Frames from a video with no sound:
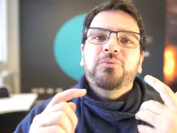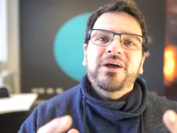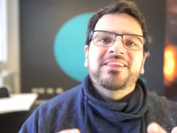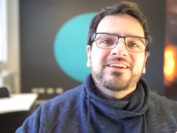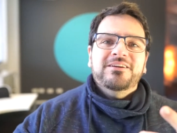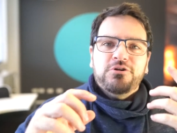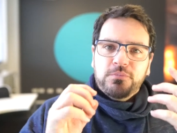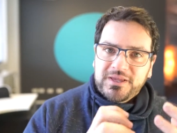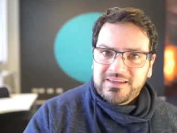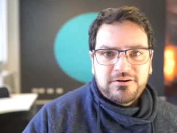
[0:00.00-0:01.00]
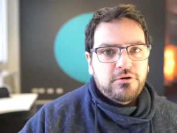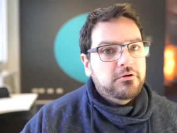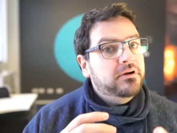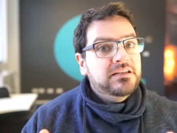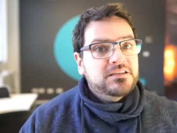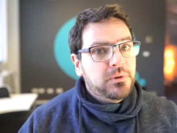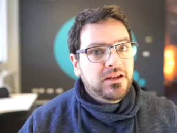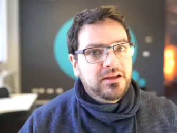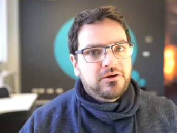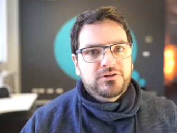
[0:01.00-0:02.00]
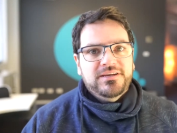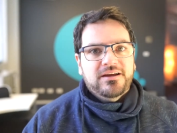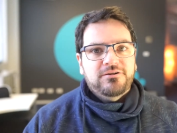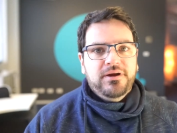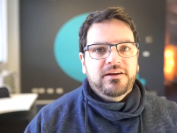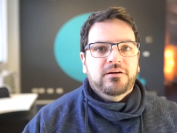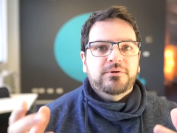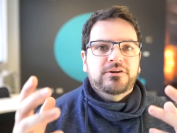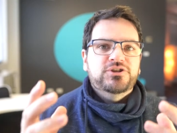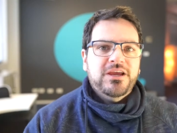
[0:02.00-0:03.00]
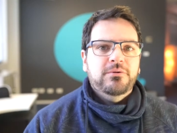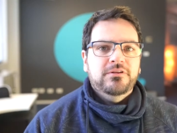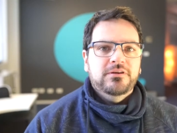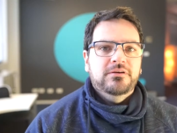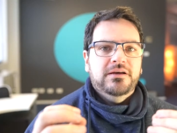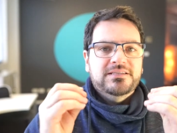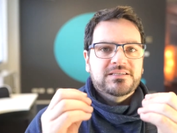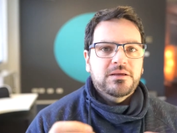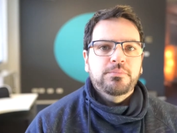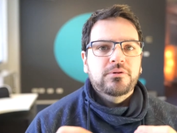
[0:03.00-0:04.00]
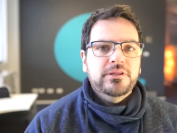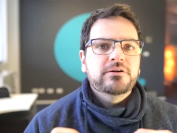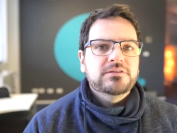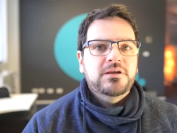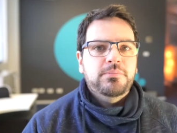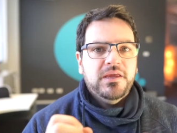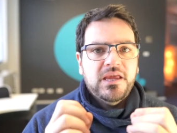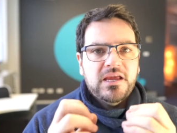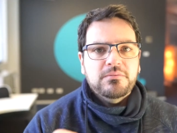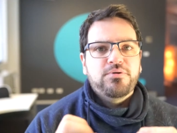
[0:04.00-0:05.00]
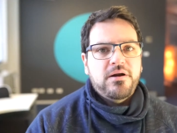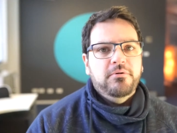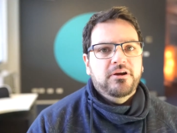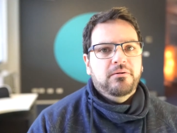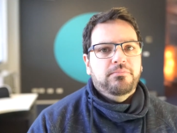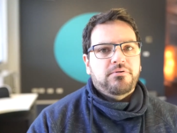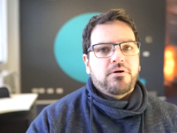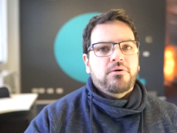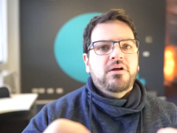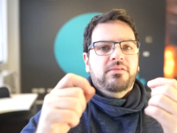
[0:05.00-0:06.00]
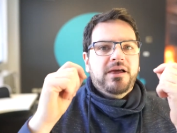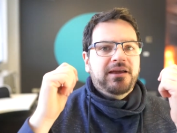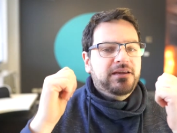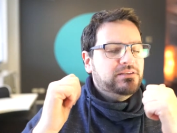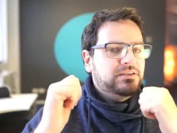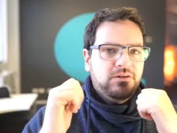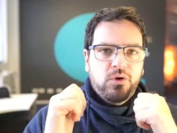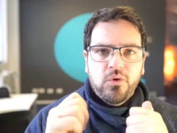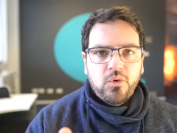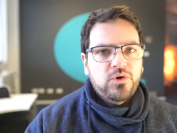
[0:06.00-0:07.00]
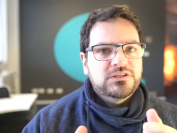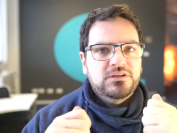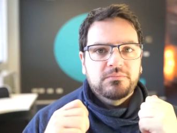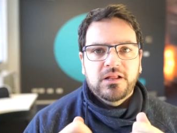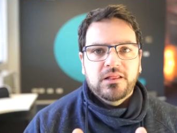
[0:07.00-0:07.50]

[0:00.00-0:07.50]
Whether you're a beginner or an intermediate content creator, I'm going to share with you a simple little tip in Premiere Pro that is an awesome